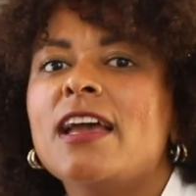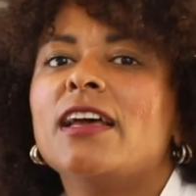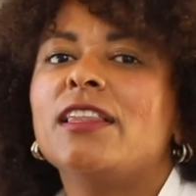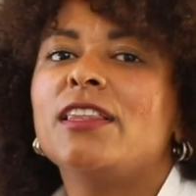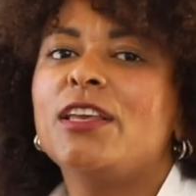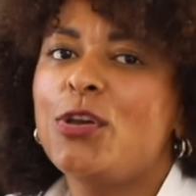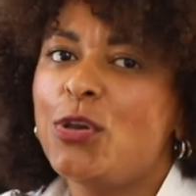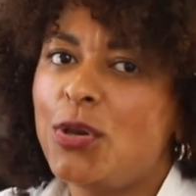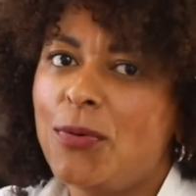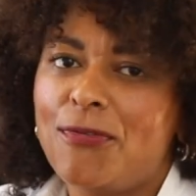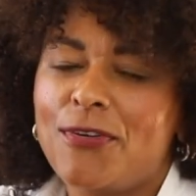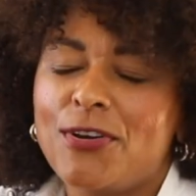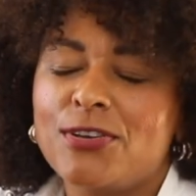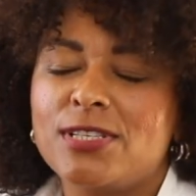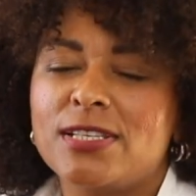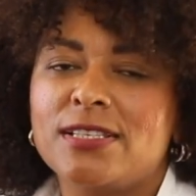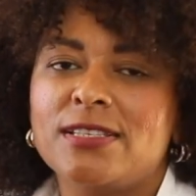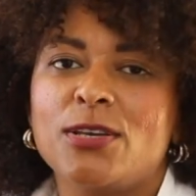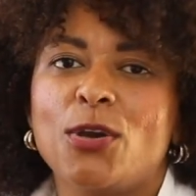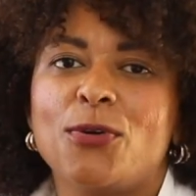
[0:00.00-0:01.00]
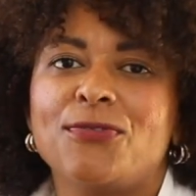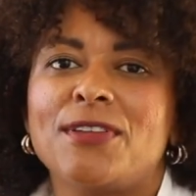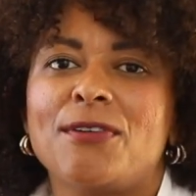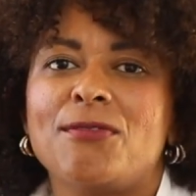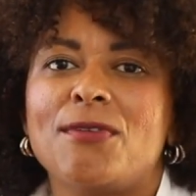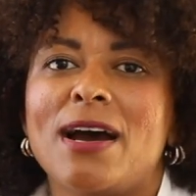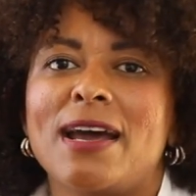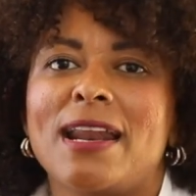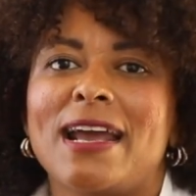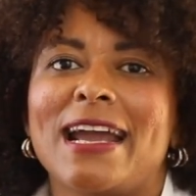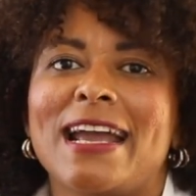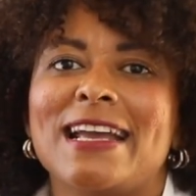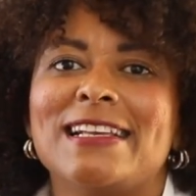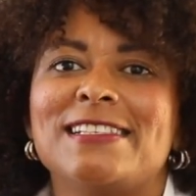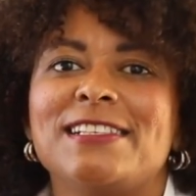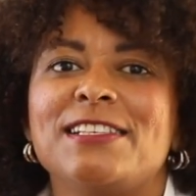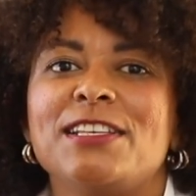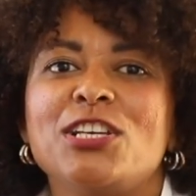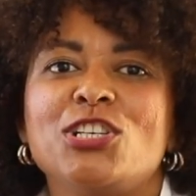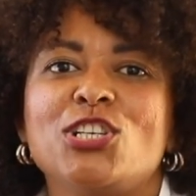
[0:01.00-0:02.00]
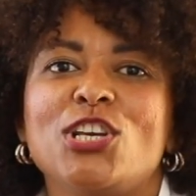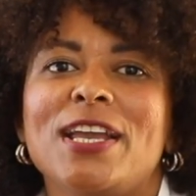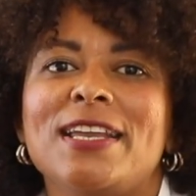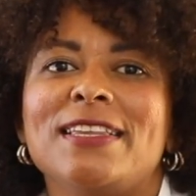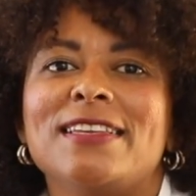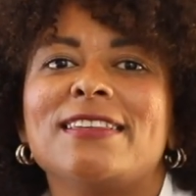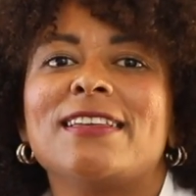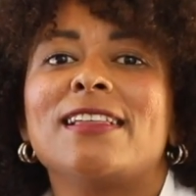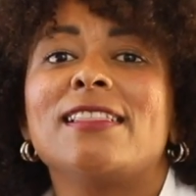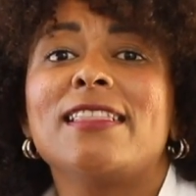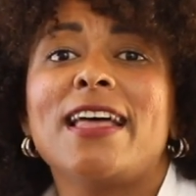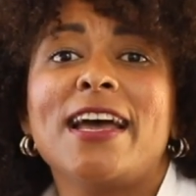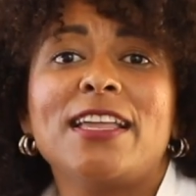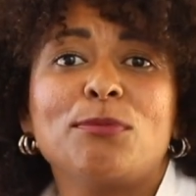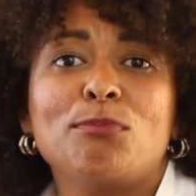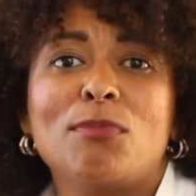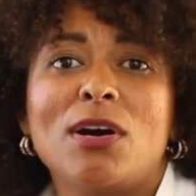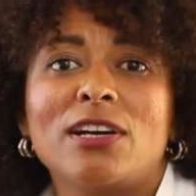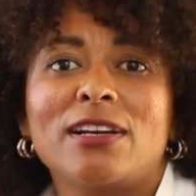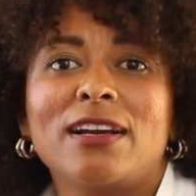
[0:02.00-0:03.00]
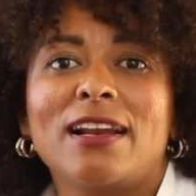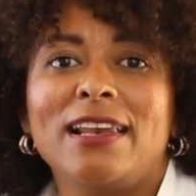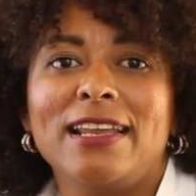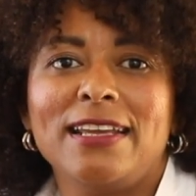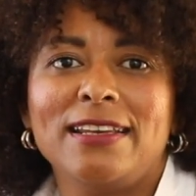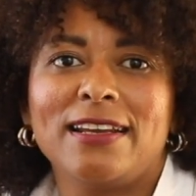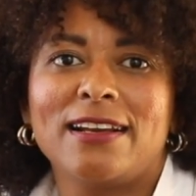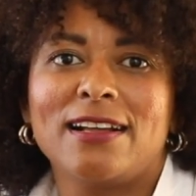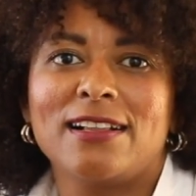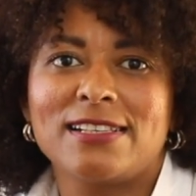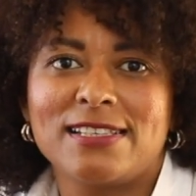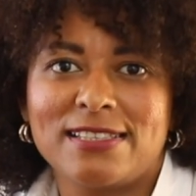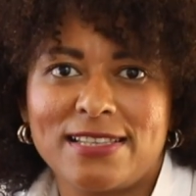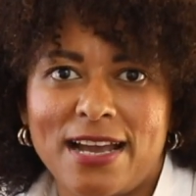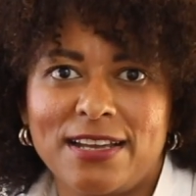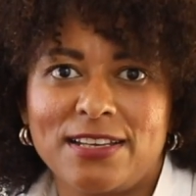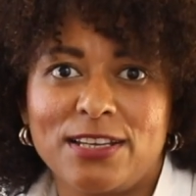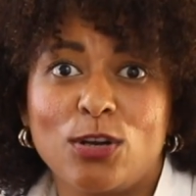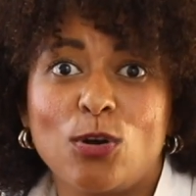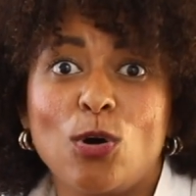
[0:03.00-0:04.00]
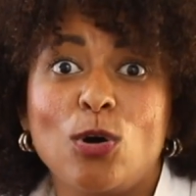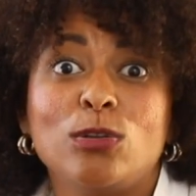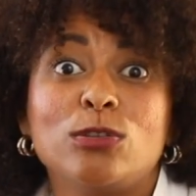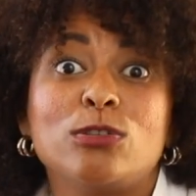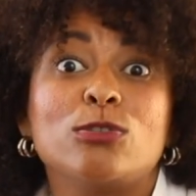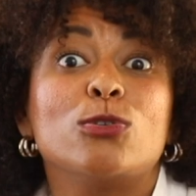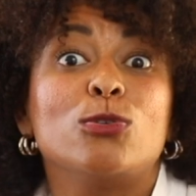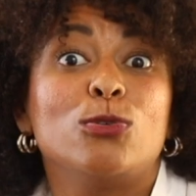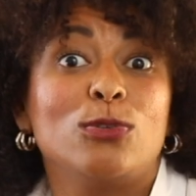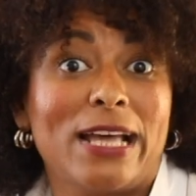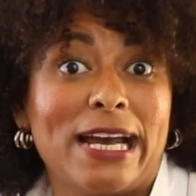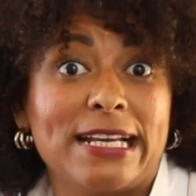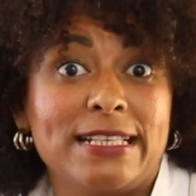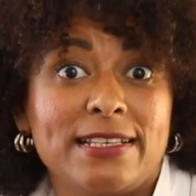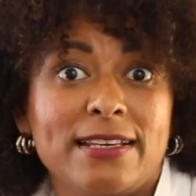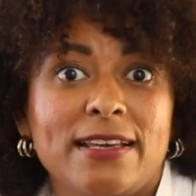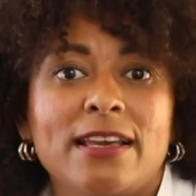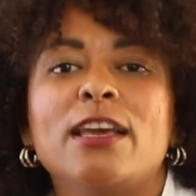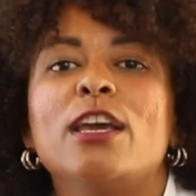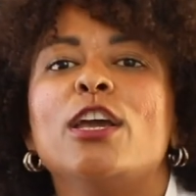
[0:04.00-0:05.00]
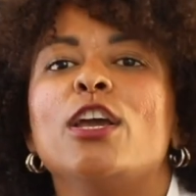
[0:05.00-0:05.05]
The University of Navarra has initiated a landmark clinical study called UNATI,